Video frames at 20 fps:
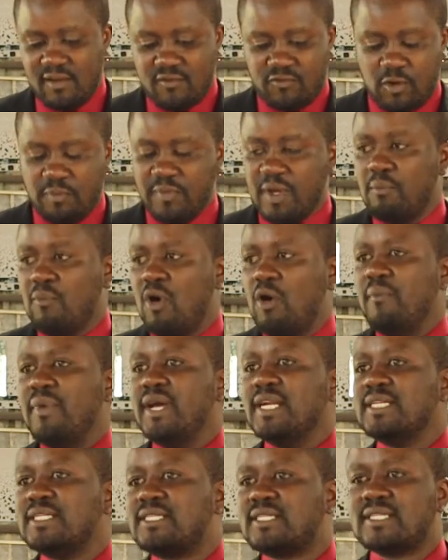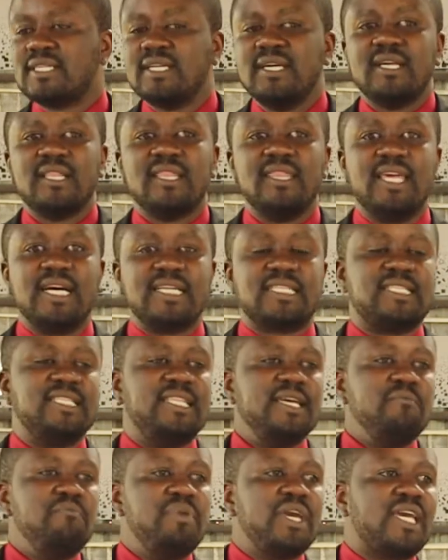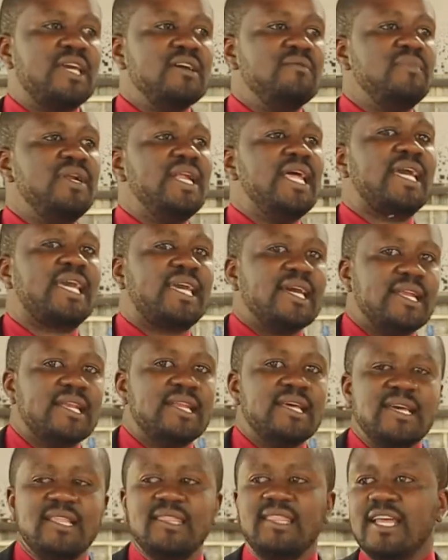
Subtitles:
From the moment that they became naked,